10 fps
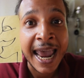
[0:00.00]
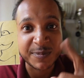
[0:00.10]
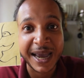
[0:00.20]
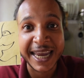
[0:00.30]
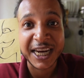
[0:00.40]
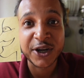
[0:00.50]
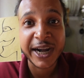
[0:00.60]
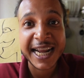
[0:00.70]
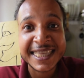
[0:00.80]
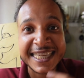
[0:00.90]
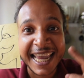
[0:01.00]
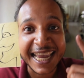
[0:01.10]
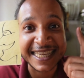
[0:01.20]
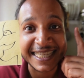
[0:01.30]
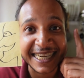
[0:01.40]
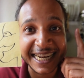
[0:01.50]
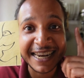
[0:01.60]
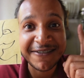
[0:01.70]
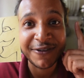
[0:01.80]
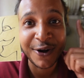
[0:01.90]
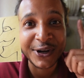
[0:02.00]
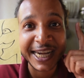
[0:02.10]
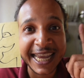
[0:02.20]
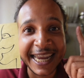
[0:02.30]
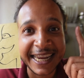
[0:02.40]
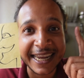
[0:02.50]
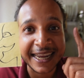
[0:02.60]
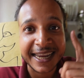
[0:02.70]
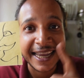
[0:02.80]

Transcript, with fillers: My ignorance is still floating.